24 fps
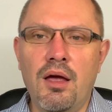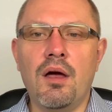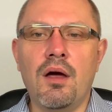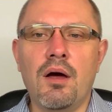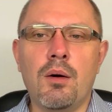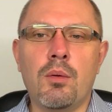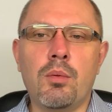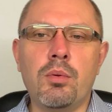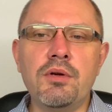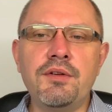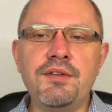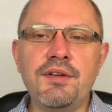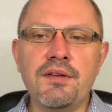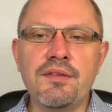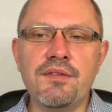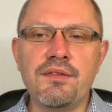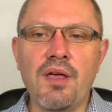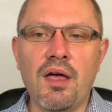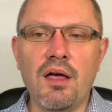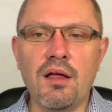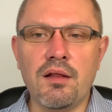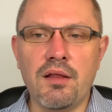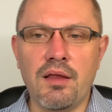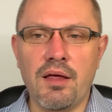What
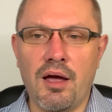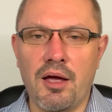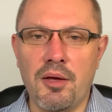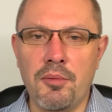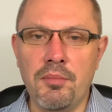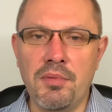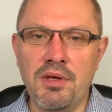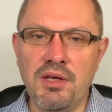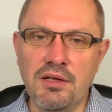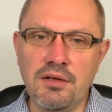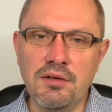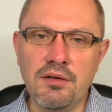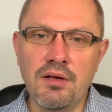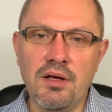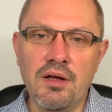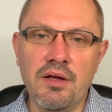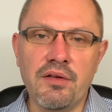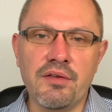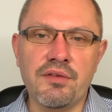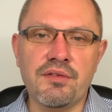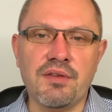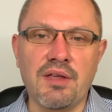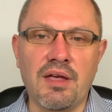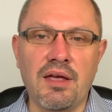exactly I mean
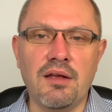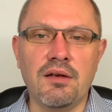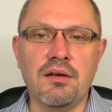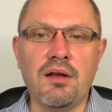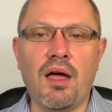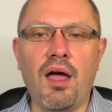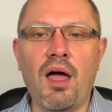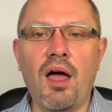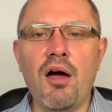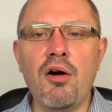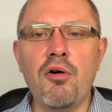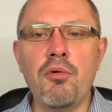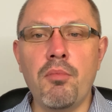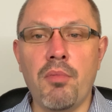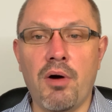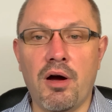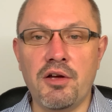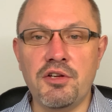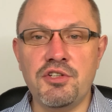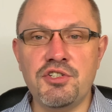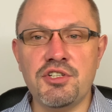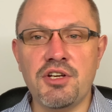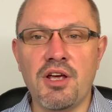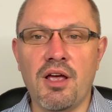saying how
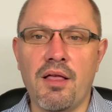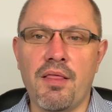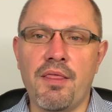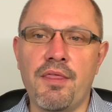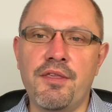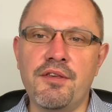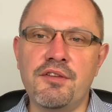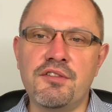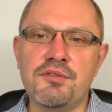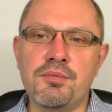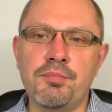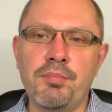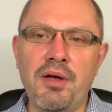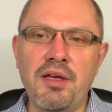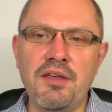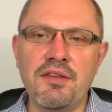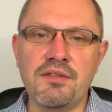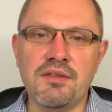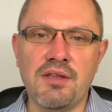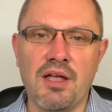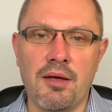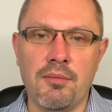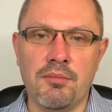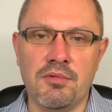much the
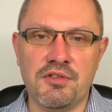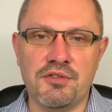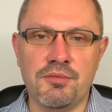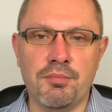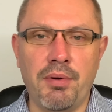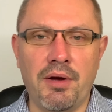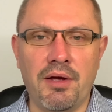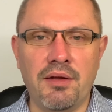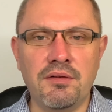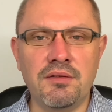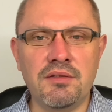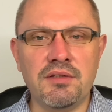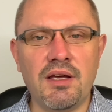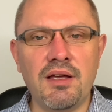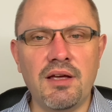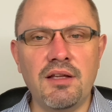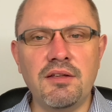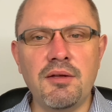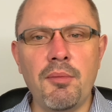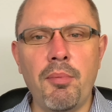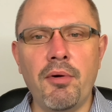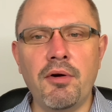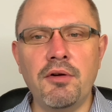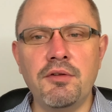space-time is bent at a
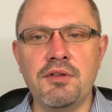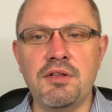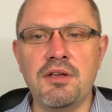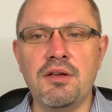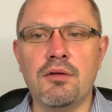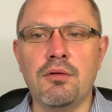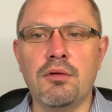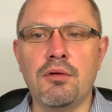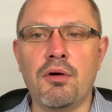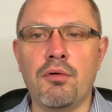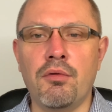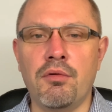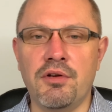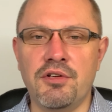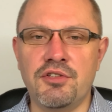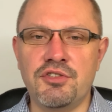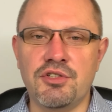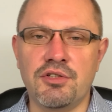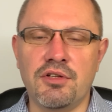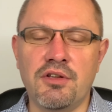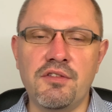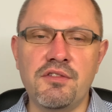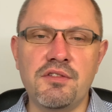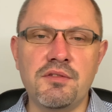particular
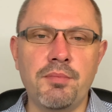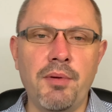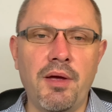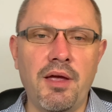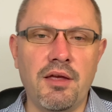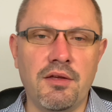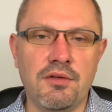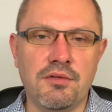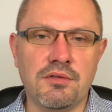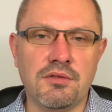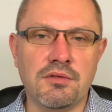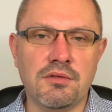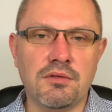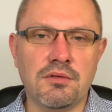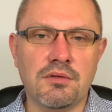region in space.